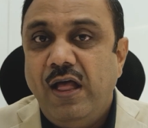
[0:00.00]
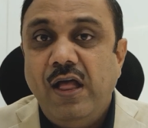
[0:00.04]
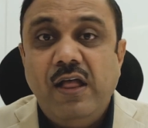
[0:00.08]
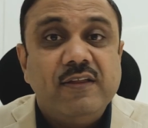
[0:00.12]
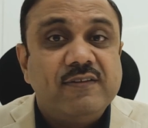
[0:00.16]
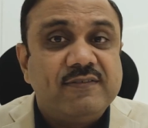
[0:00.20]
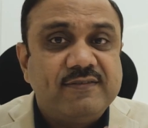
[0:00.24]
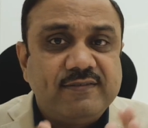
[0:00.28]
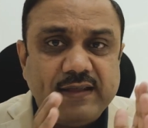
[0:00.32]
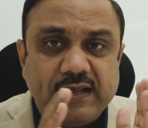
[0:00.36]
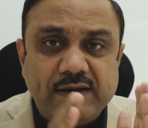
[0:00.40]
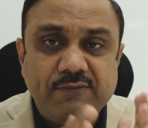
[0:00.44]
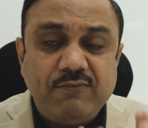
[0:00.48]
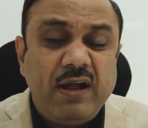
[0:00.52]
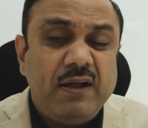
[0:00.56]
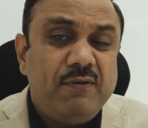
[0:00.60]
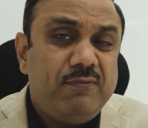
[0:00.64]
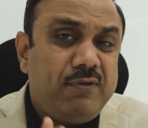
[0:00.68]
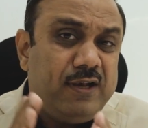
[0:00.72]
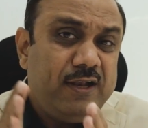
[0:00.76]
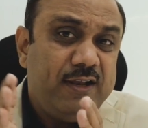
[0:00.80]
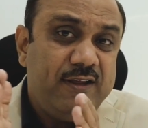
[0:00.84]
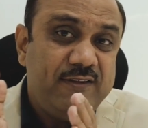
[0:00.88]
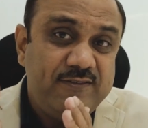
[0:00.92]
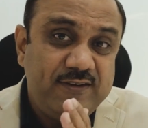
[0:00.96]

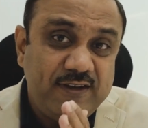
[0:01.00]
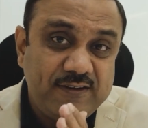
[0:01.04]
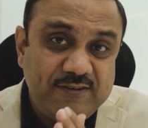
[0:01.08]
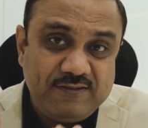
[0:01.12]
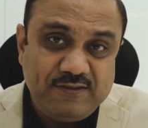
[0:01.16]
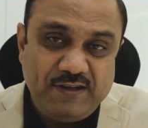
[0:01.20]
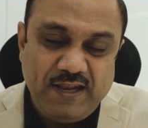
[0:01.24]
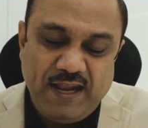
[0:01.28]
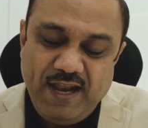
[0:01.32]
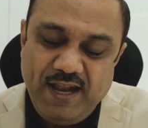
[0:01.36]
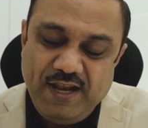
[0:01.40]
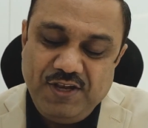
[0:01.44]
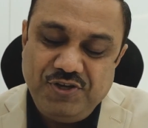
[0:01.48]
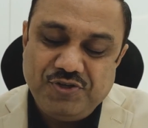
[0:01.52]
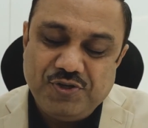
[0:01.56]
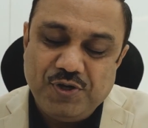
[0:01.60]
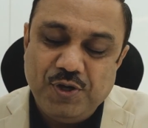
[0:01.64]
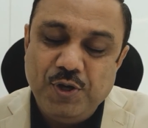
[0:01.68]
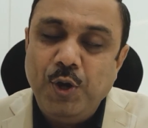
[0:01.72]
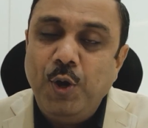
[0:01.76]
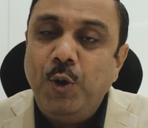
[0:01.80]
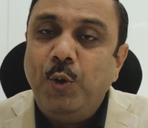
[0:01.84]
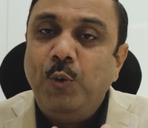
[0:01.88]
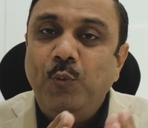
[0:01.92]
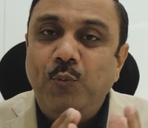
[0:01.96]
Survival is the stage
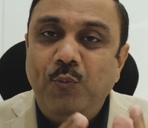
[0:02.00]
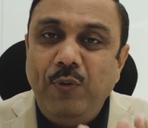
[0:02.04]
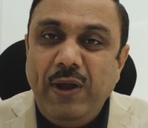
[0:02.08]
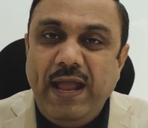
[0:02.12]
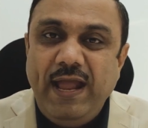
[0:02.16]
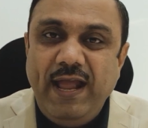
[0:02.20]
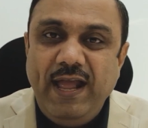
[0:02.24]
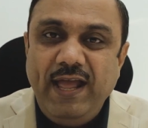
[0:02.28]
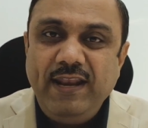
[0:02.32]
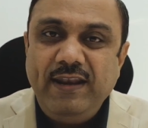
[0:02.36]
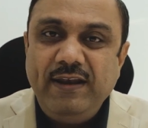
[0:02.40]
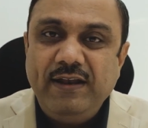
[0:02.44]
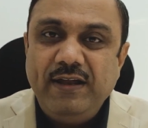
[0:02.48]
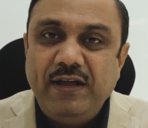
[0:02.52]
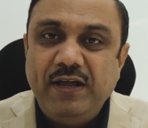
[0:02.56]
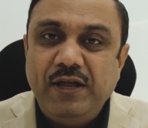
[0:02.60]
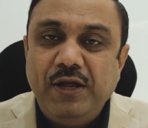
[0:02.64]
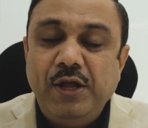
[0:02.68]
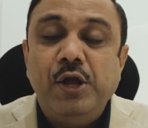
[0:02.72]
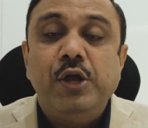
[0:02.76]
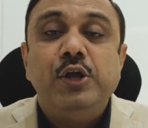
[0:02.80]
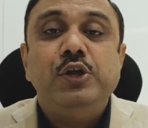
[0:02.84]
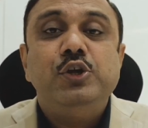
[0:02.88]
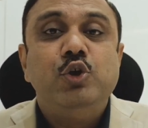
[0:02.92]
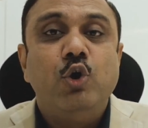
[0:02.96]
where
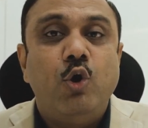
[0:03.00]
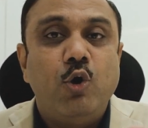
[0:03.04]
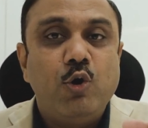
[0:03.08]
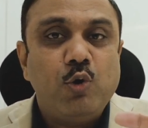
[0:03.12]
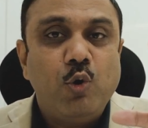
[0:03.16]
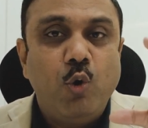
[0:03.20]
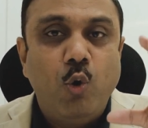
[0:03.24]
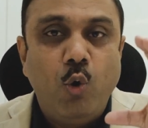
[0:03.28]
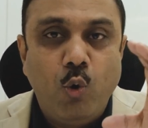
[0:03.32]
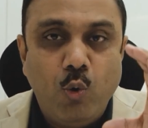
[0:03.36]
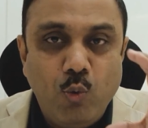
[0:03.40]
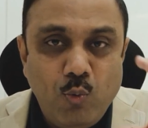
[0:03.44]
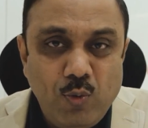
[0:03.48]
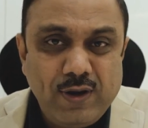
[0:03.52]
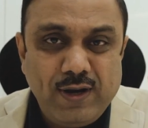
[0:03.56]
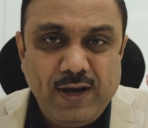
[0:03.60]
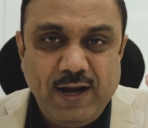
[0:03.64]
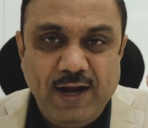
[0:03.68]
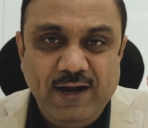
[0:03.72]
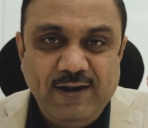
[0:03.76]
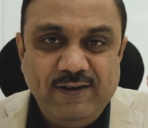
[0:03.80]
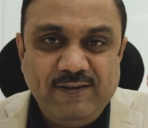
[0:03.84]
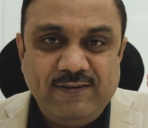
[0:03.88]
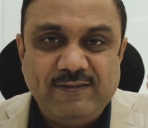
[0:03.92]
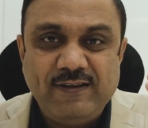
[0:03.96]
your
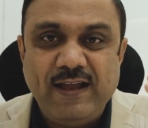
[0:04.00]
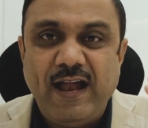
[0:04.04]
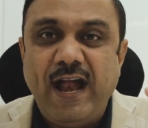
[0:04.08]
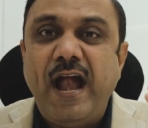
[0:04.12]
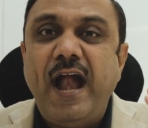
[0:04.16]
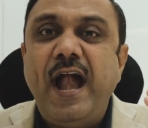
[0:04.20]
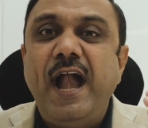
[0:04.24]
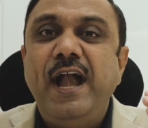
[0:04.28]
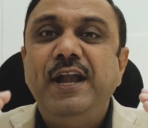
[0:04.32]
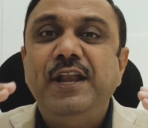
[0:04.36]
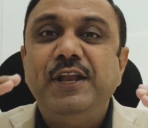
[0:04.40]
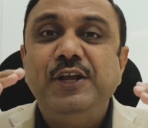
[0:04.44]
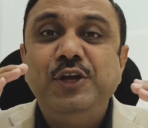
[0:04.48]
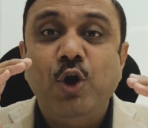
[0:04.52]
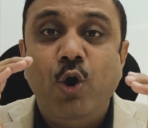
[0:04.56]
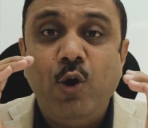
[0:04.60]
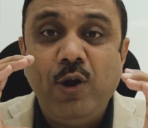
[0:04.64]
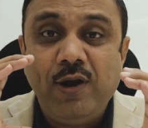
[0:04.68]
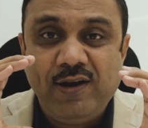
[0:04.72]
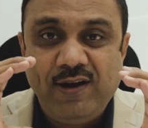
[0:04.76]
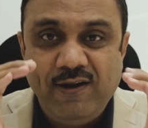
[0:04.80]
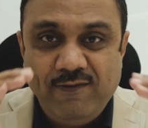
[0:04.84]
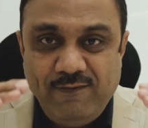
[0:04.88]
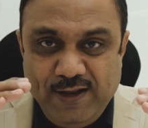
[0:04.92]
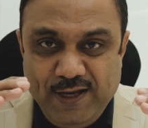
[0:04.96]
overheads and your
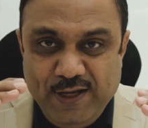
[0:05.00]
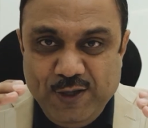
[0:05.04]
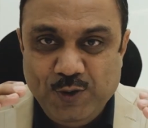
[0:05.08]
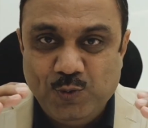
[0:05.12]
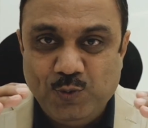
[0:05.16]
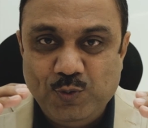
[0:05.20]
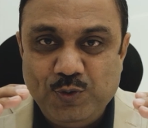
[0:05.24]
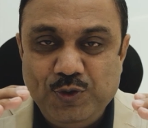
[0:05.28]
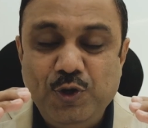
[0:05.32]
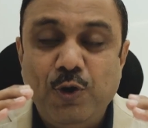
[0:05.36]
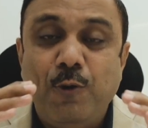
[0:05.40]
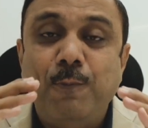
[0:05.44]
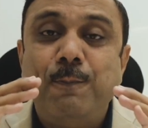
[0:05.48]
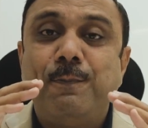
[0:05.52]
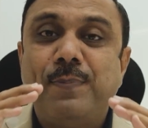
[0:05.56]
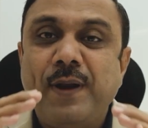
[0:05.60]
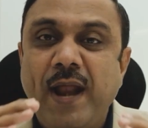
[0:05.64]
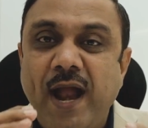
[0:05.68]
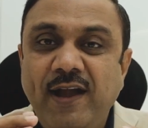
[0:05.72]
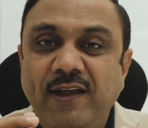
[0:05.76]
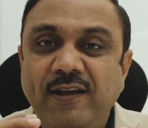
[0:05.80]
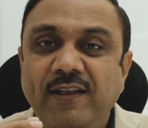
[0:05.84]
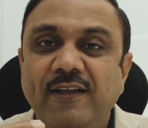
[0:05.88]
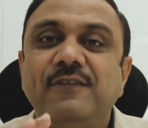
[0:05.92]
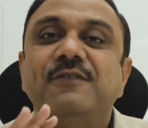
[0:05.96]
revenue, your
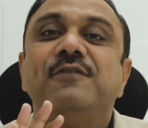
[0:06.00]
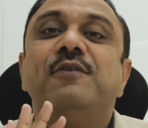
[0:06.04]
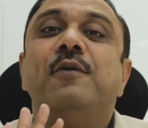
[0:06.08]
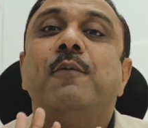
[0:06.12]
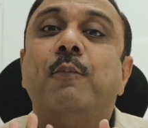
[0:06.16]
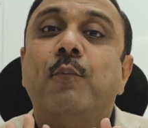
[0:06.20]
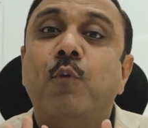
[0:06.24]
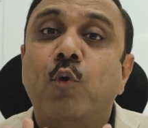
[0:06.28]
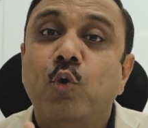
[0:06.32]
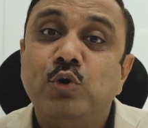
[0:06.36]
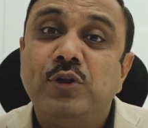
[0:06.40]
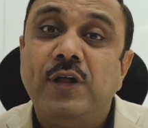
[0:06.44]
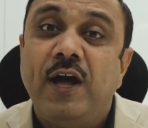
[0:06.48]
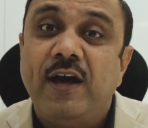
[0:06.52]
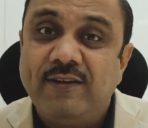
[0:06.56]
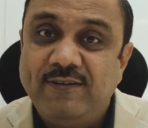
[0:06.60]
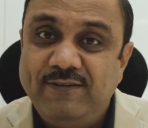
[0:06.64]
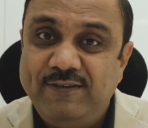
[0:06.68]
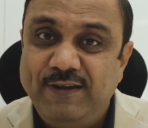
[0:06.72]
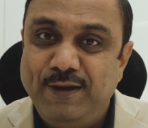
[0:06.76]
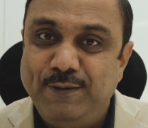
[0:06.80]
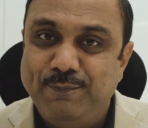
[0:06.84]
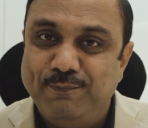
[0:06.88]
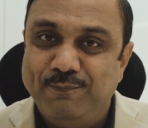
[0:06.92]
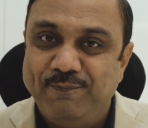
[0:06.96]
practice, both are
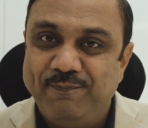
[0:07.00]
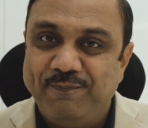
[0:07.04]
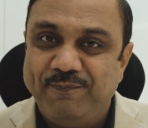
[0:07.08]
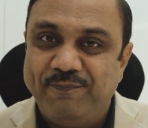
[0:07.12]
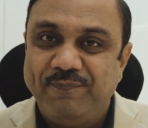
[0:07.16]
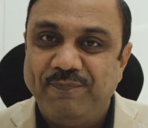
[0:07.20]
same.